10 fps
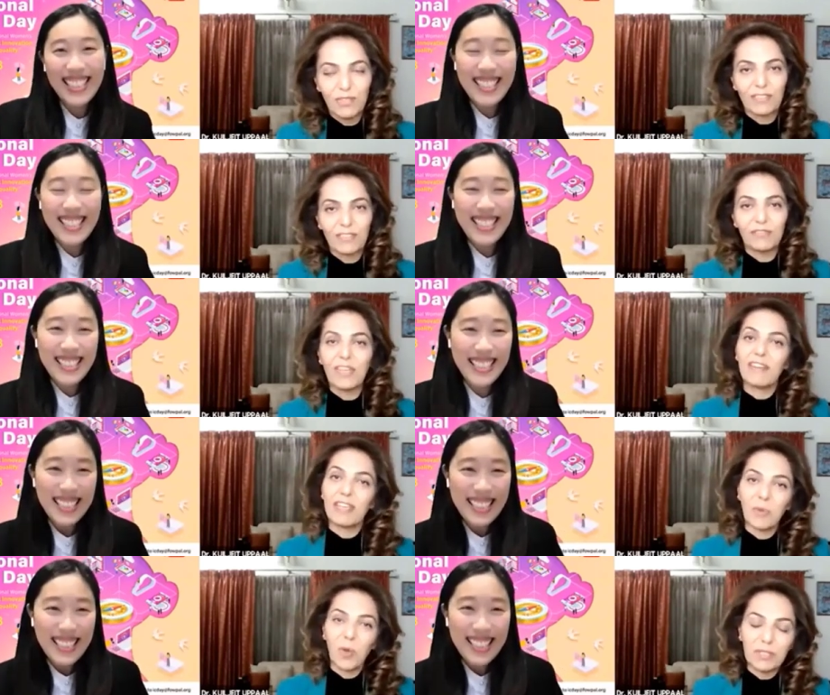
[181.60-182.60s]
Speaker 1: Julie, for that
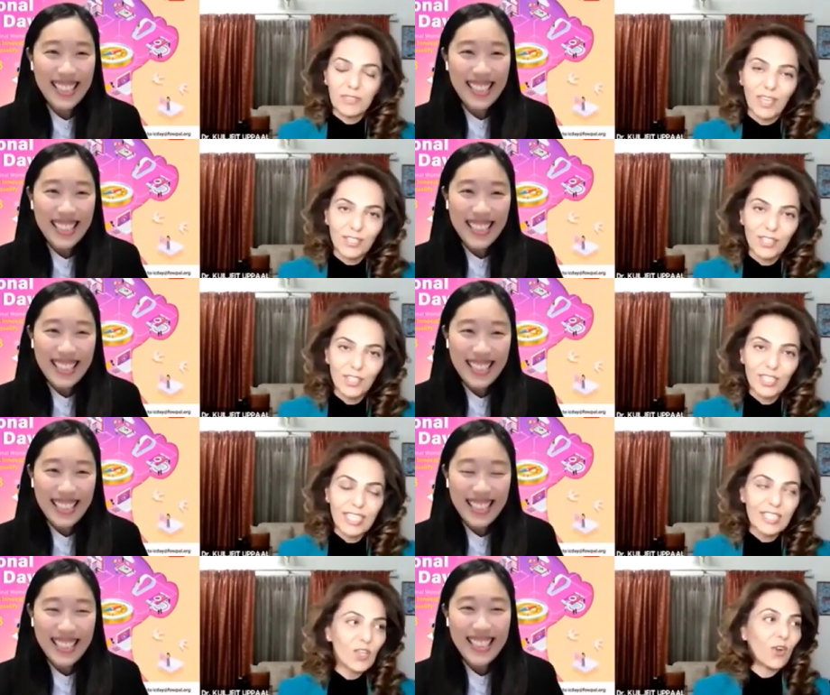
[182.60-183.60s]
very warm
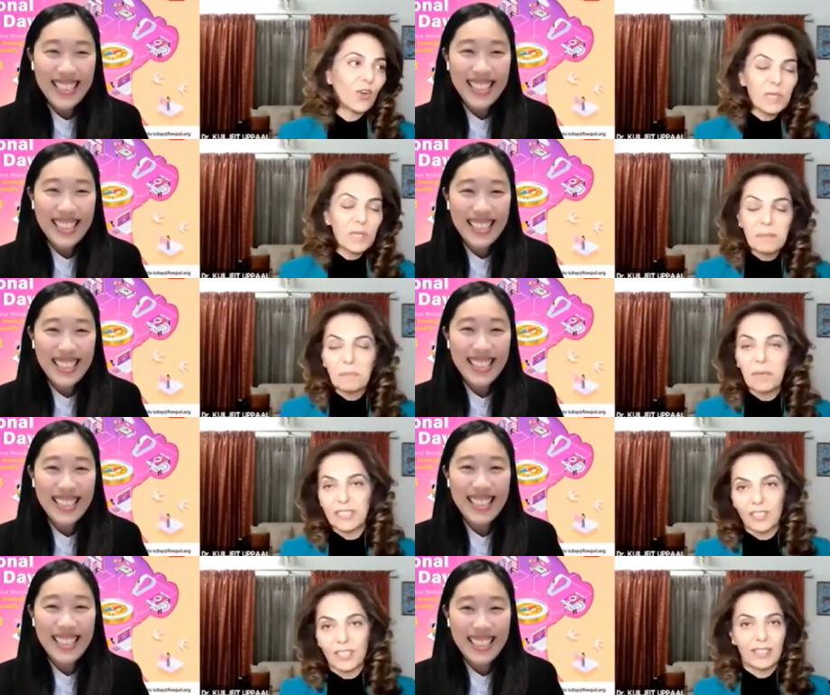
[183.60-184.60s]
introduction. It's always a
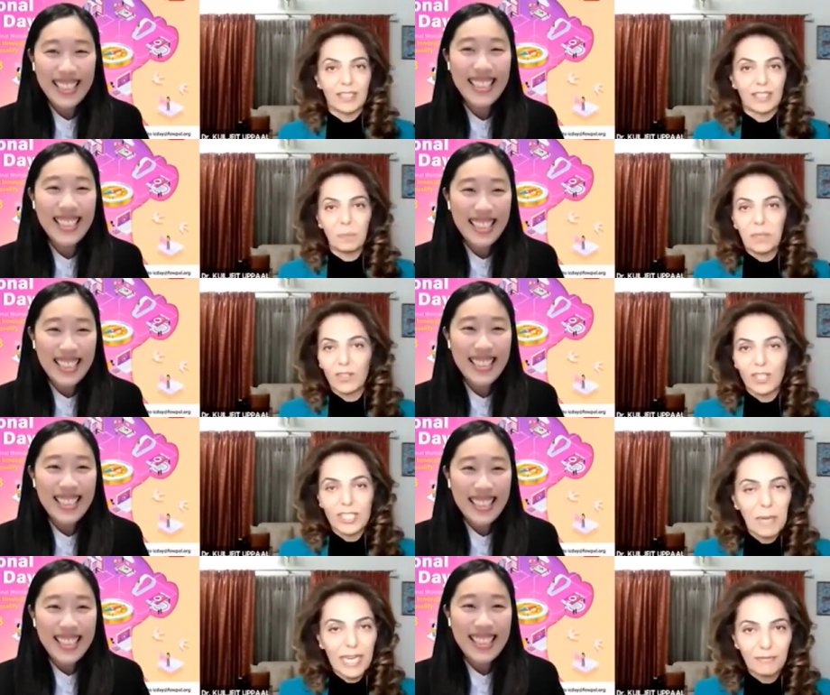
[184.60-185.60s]
pleasure to be on
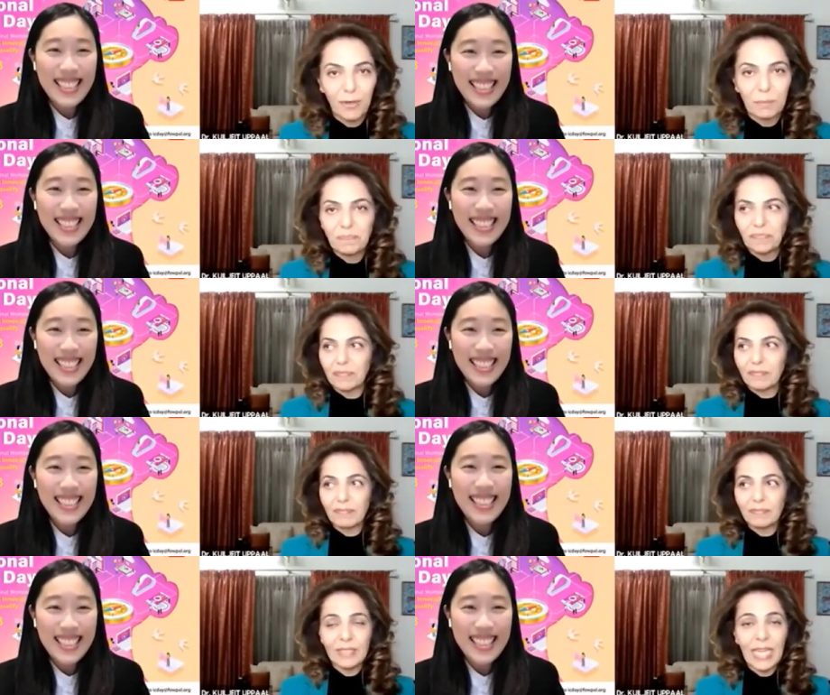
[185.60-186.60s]
this platform.
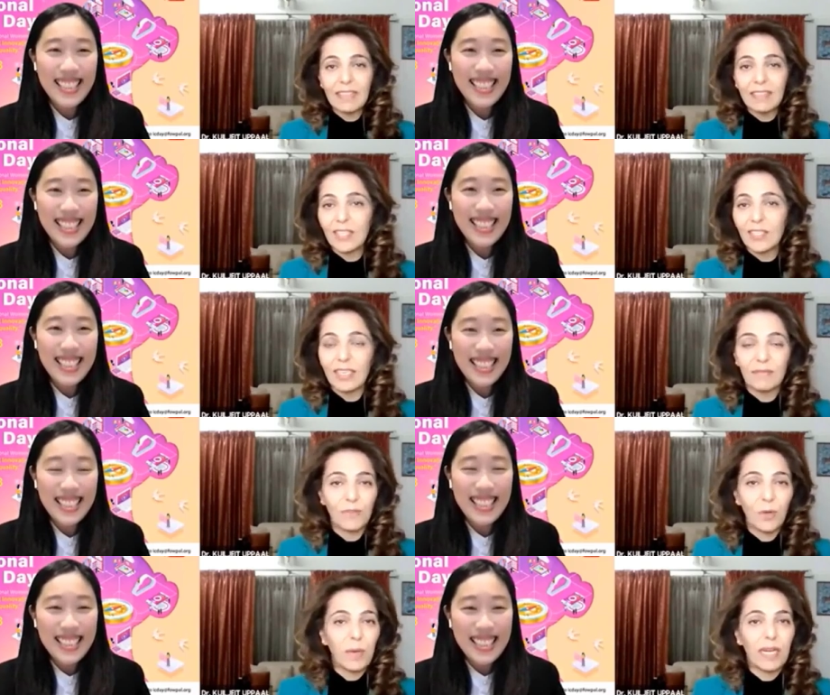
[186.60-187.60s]
I think
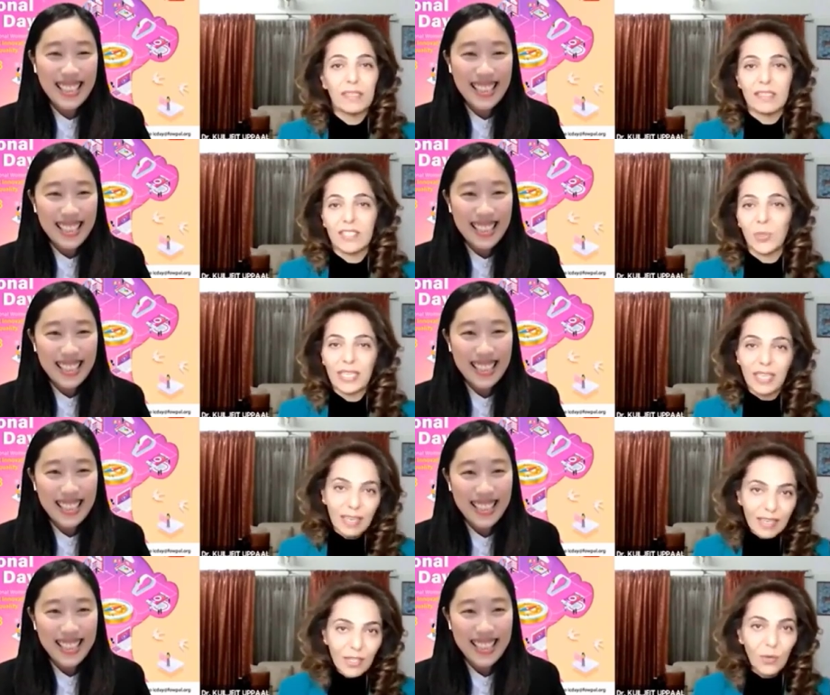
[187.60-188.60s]
Fopal is
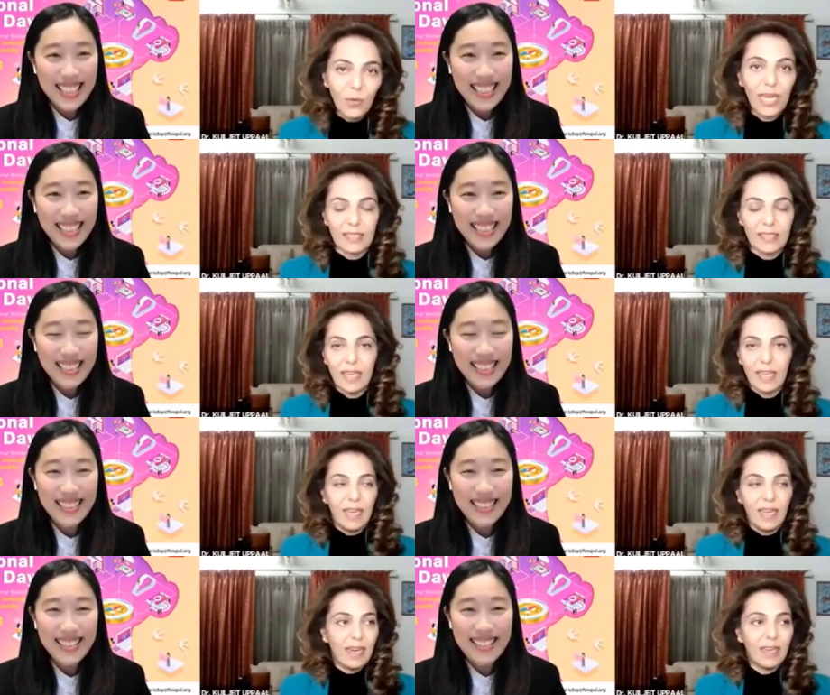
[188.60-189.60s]
doing a great
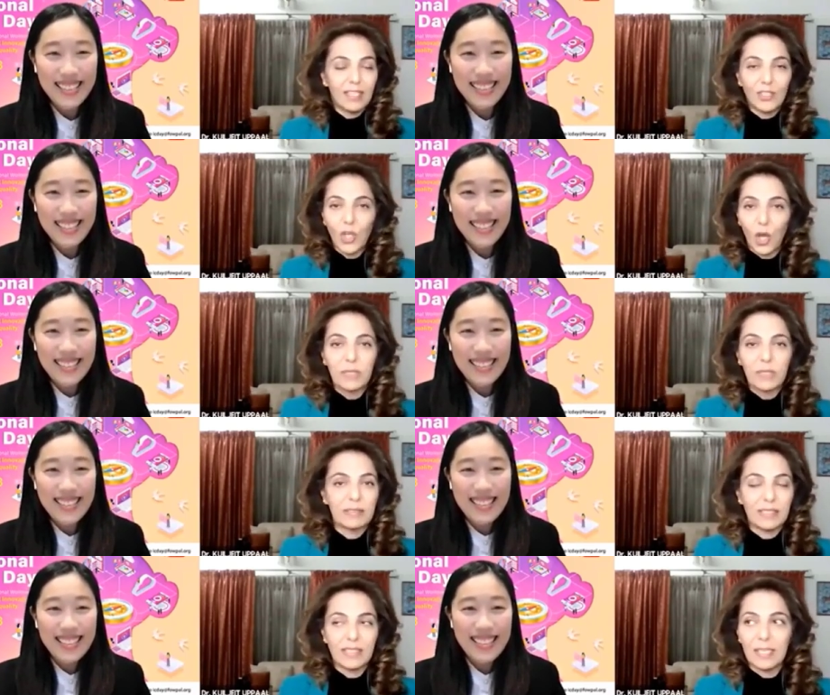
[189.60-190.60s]
uh, job
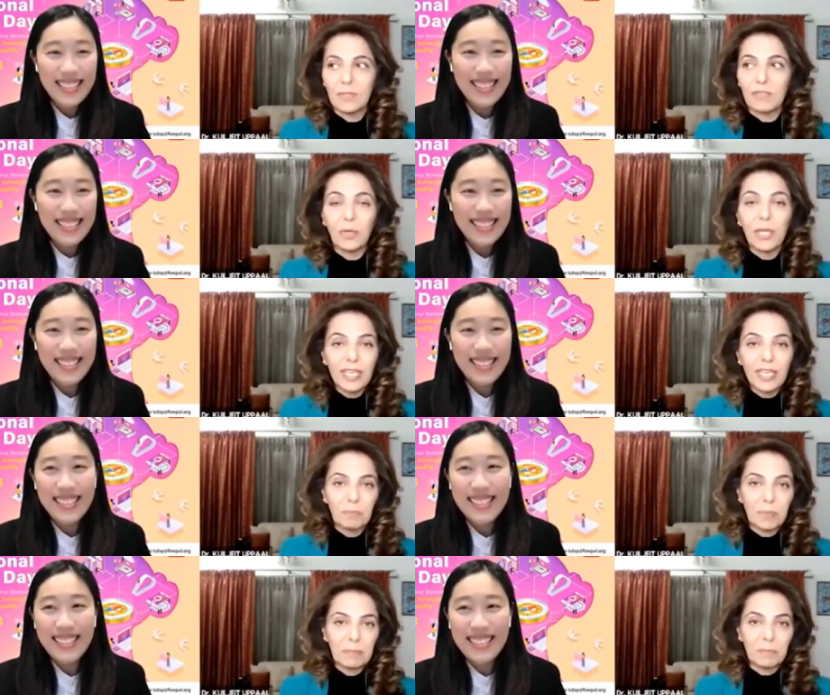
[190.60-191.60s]
in terms of bringing
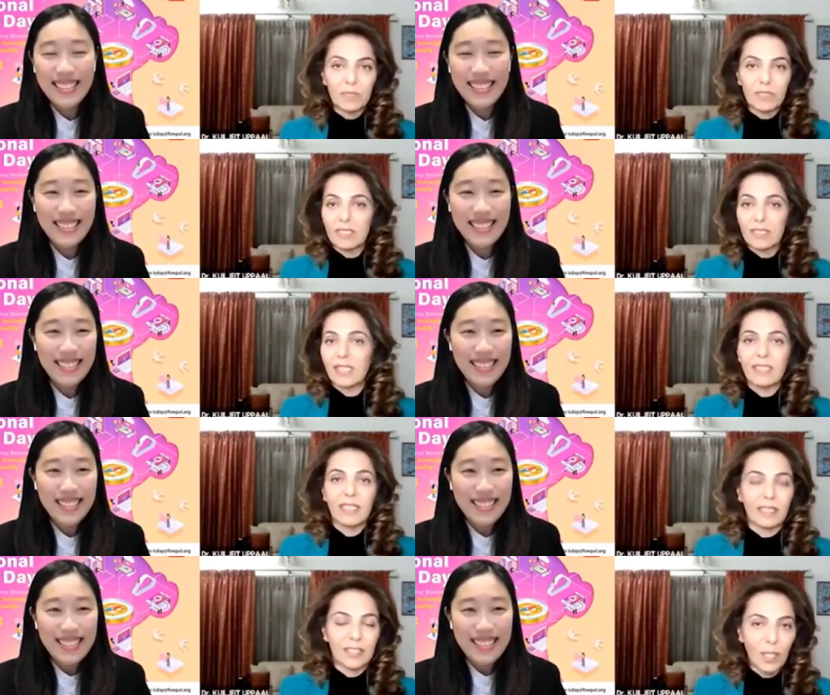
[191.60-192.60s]
in people,
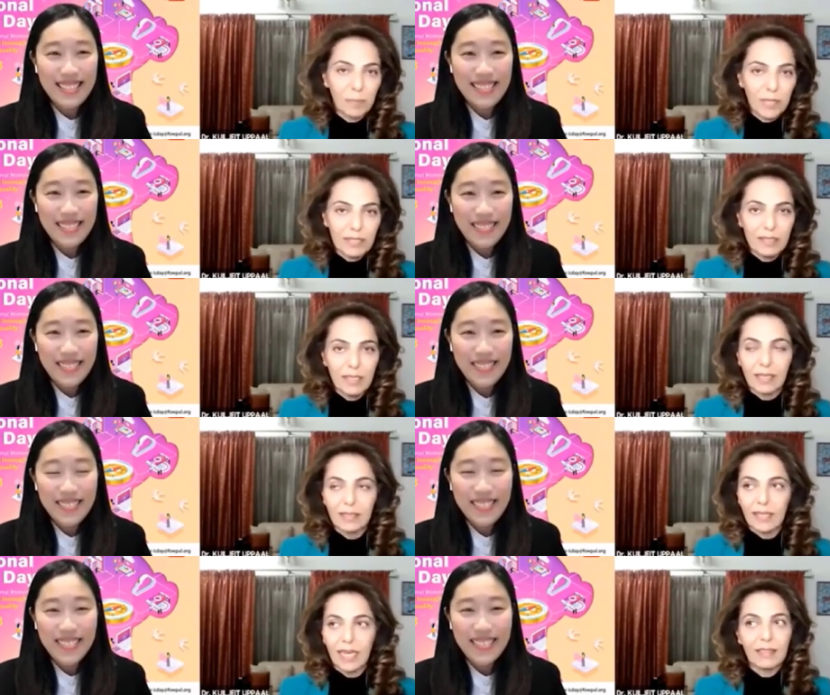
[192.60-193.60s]
discussing topics,
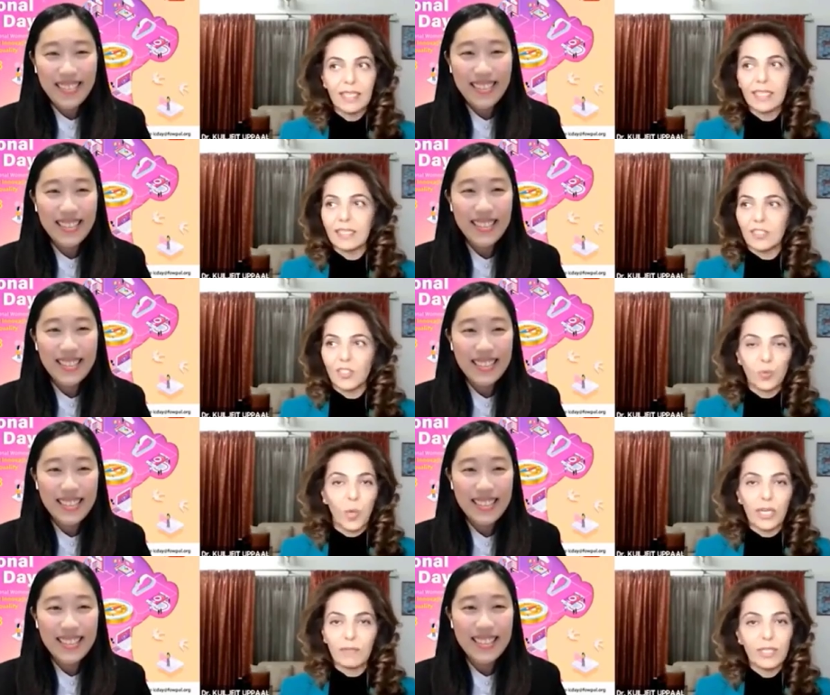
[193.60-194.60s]
and I think it's
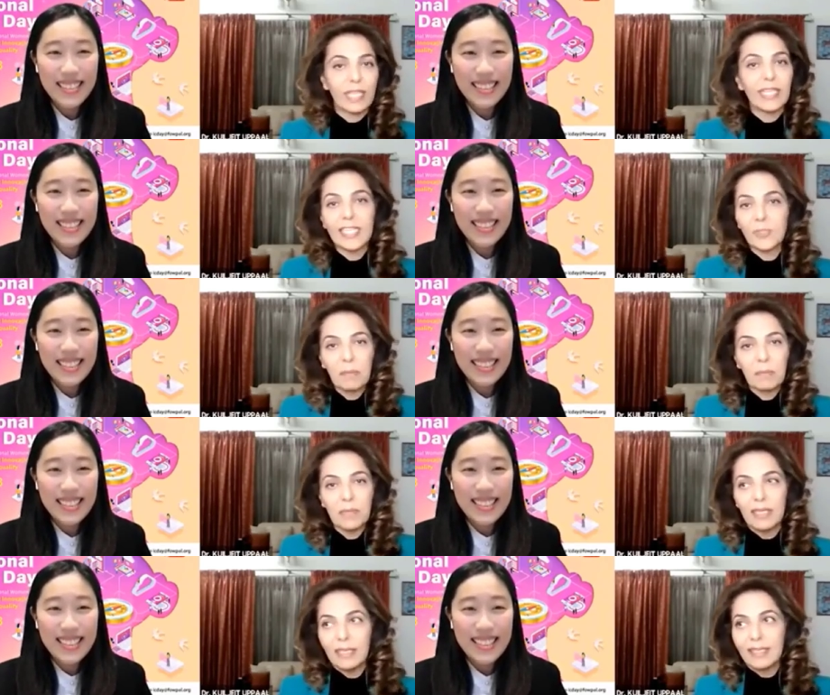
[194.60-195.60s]
just wonderful. And that's why
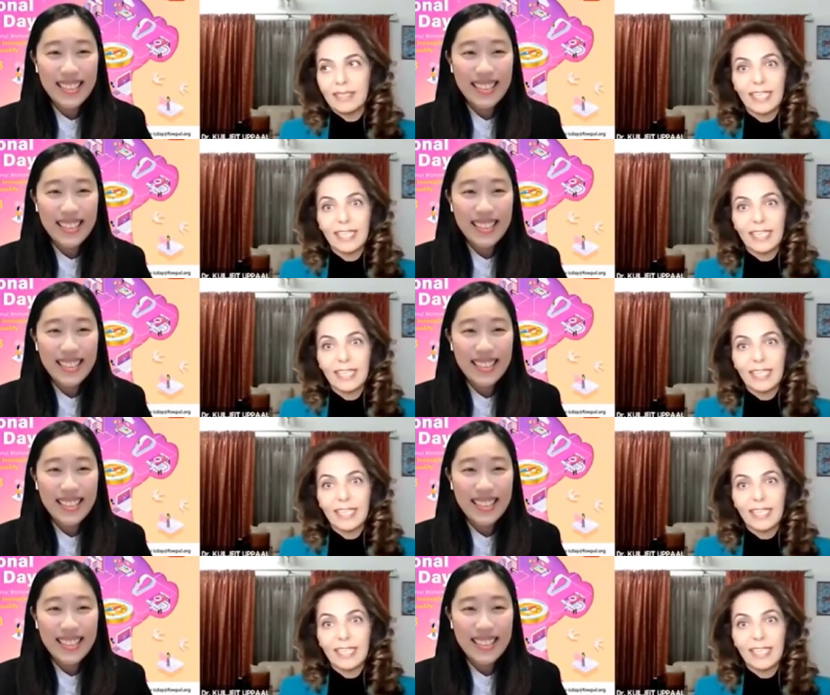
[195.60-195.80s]
I'm